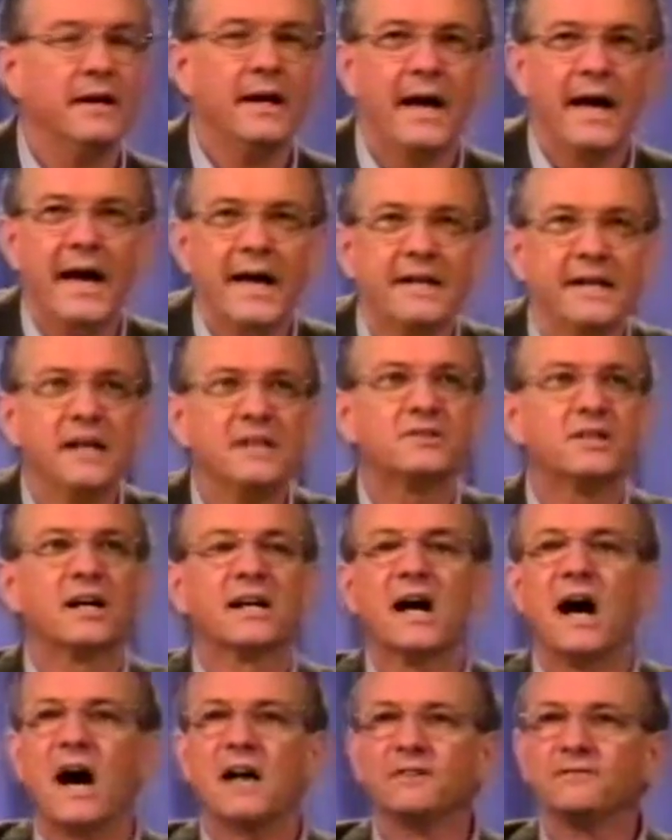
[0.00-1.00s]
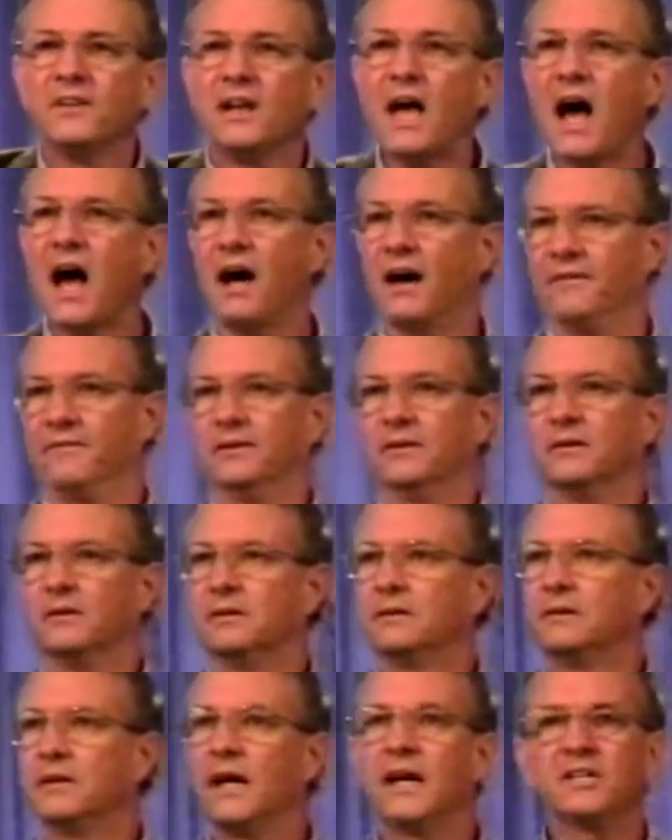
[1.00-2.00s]
And he's a God of love.
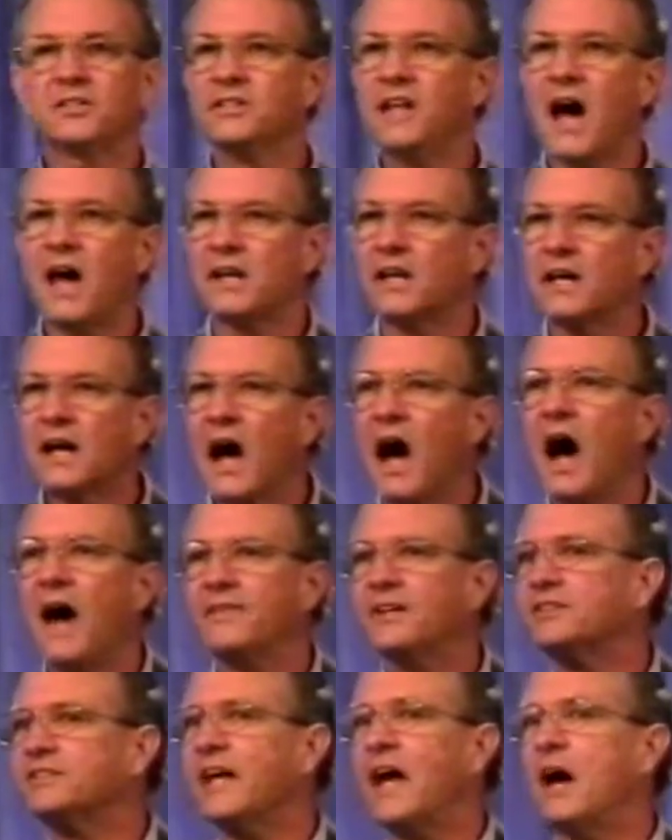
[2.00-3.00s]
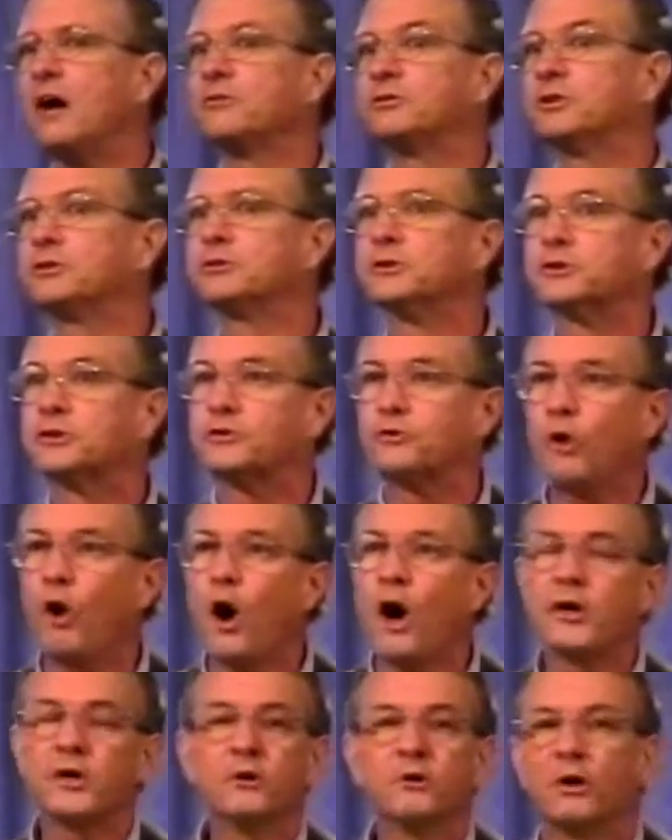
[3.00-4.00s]
He's not a God that's out to
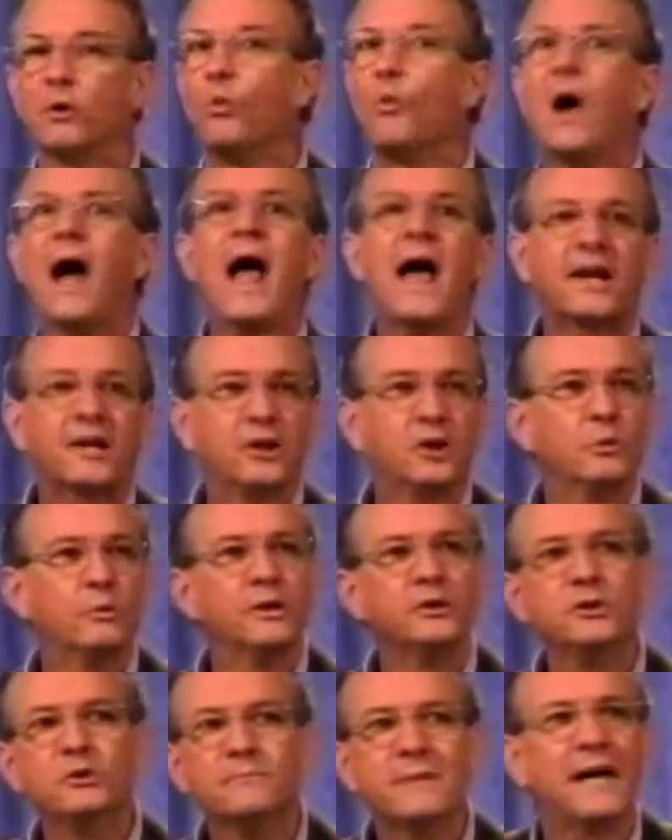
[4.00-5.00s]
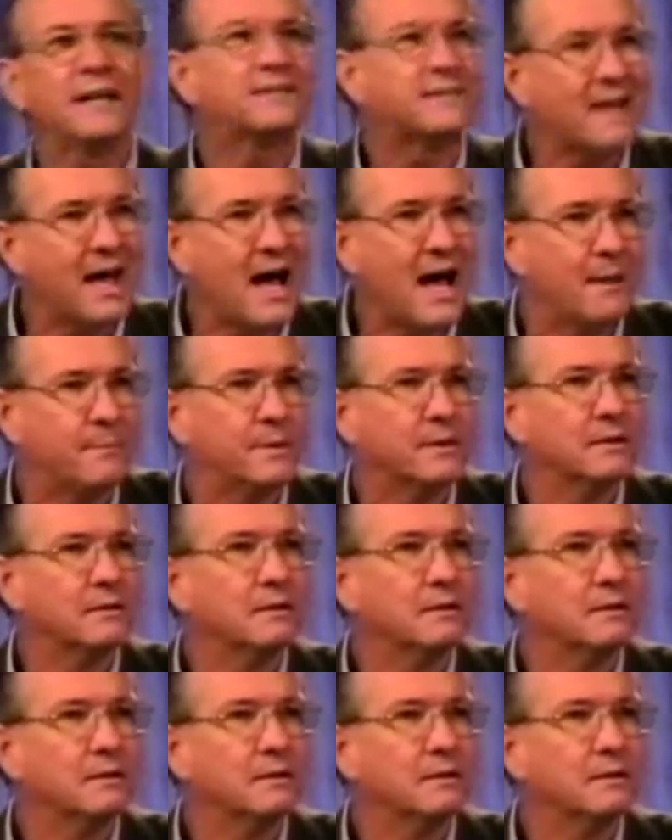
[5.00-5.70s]
destroy you or whack you when you mess up.